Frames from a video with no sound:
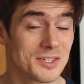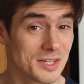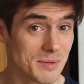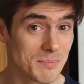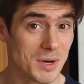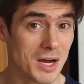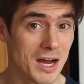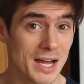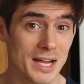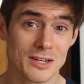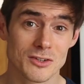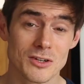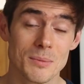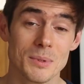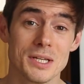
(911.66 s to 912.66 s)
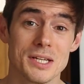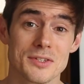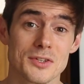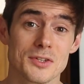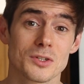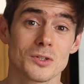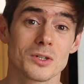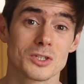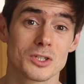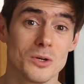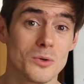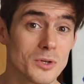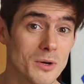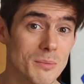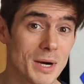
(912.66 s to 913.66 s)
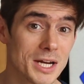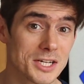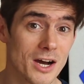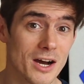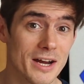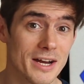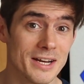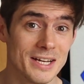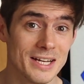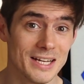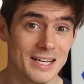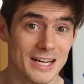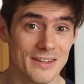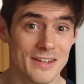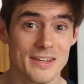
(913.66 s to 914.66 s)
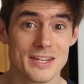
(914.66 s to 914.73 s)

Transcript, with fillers: So they buy. Trouble is the stocks don't go much higher and